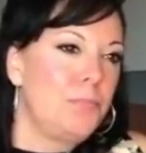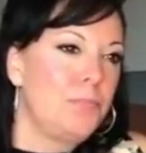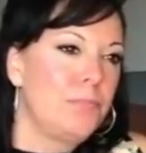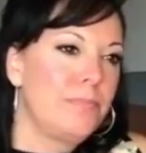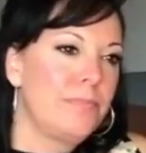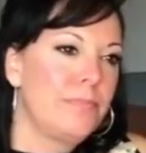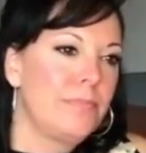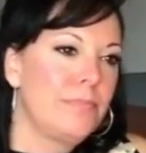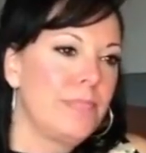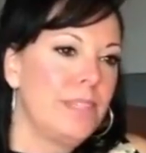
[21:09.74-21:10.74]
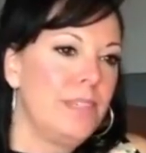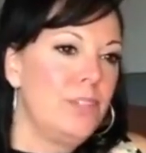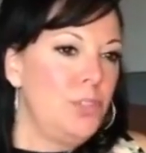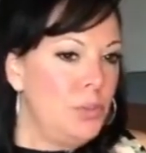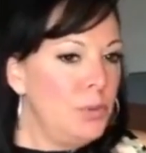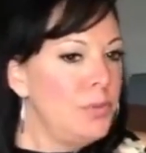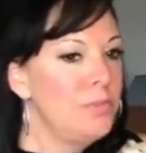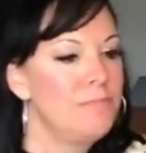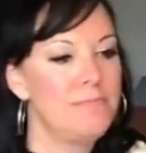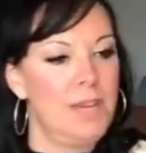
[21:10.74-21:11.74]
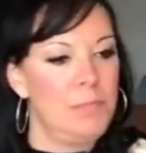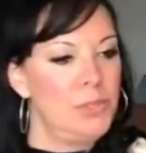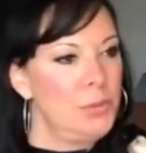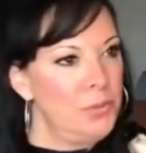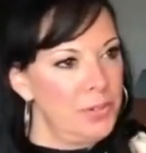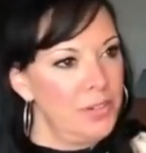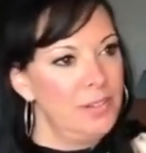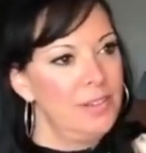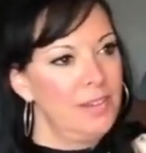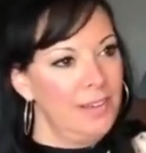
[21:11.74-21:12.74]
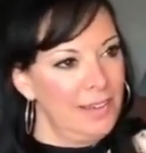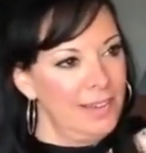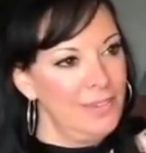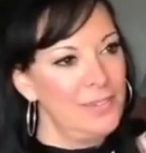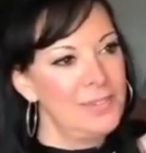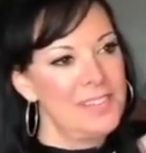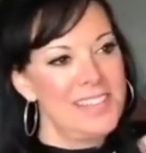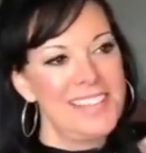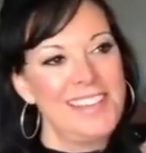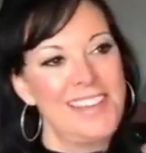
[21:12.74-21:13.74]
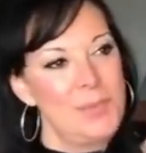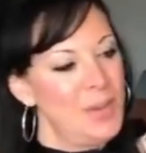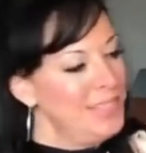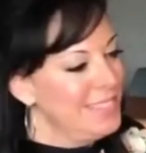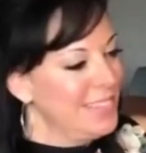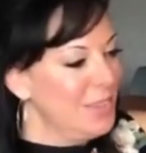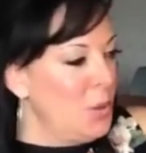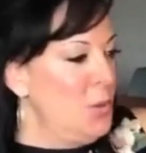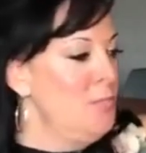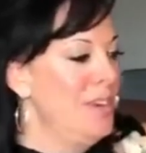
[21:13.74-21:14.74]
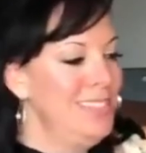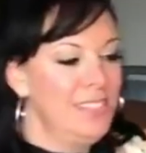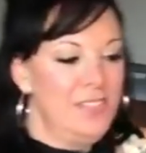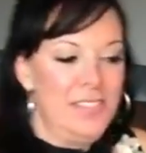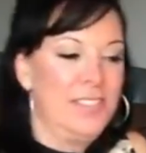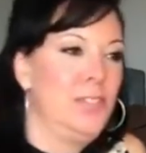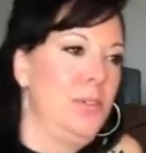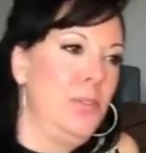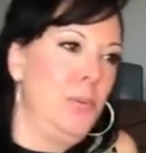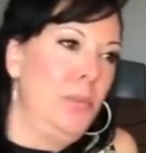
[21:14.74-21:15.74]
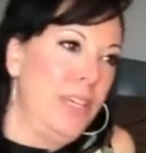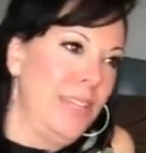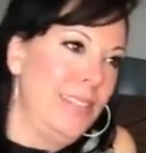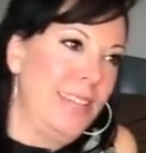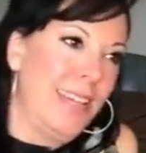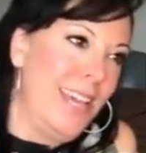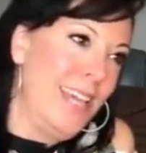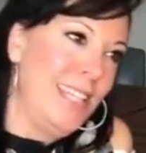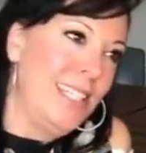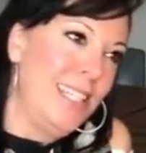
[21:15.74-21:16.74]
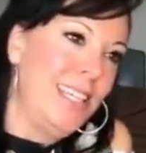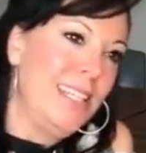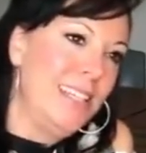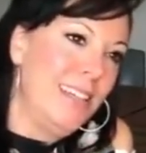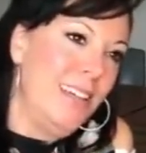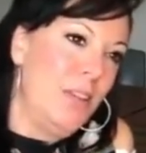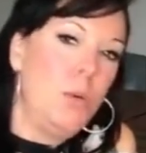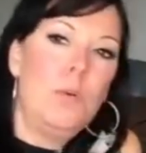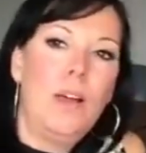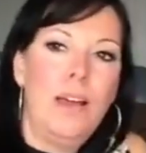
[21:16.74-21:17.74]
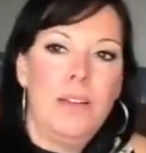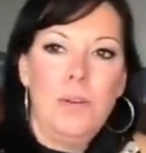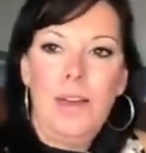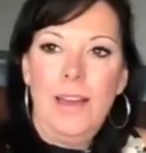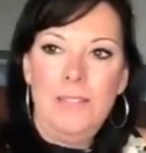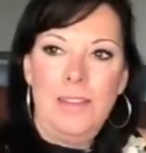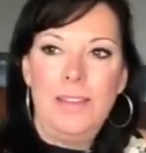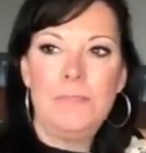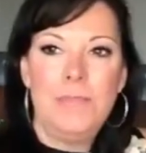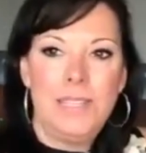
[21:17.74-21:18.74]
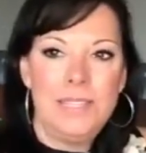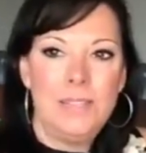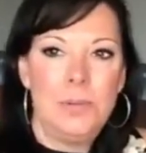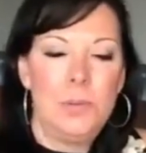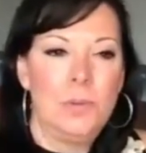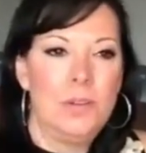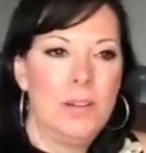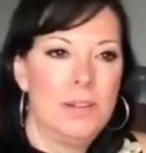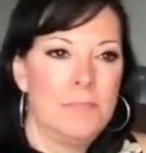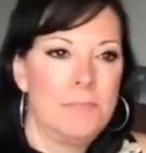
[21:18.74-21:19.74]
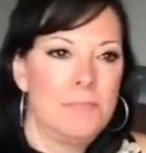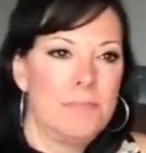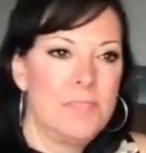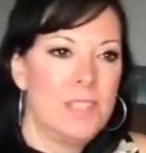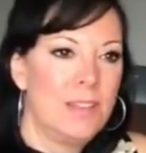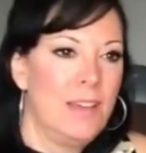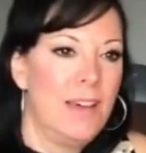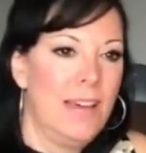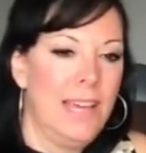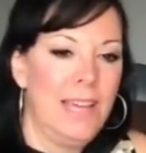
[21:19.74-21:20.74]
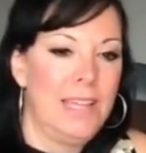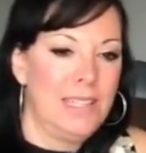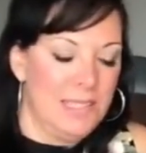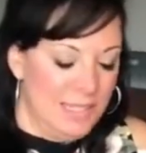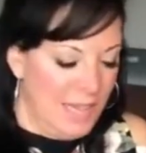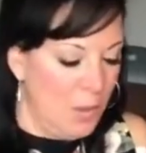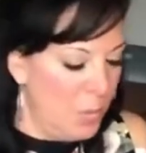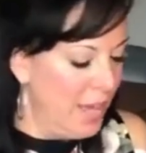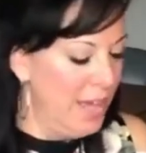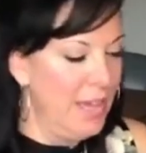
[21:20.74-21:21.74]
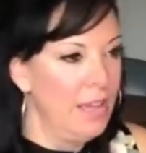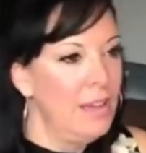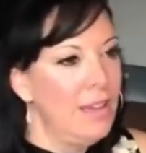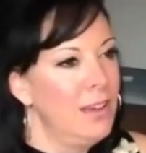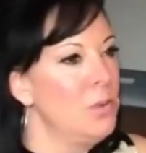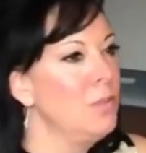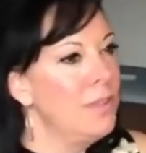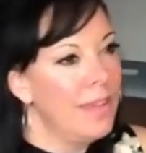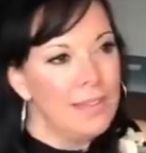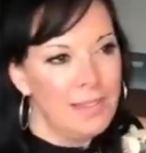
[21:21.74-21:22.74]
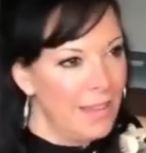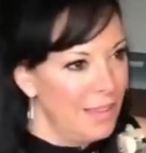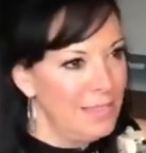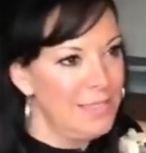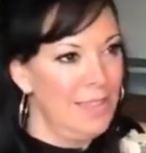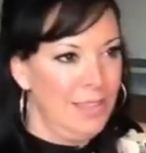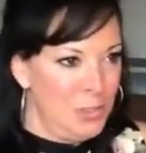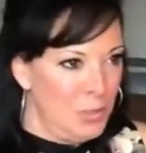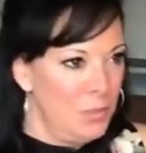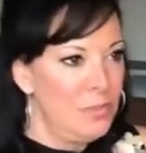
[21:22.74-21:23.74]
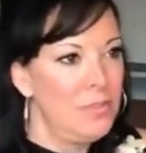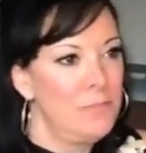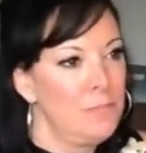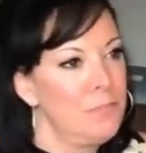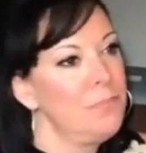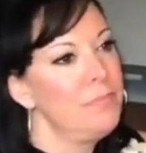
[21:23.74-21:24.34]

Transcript: cosmology? Truth. I'm a truther. I, I basically code myself as a truther because I can't, I don't, I don't have it in me to, um, to lie that way. I, I don't like lies. I like truth.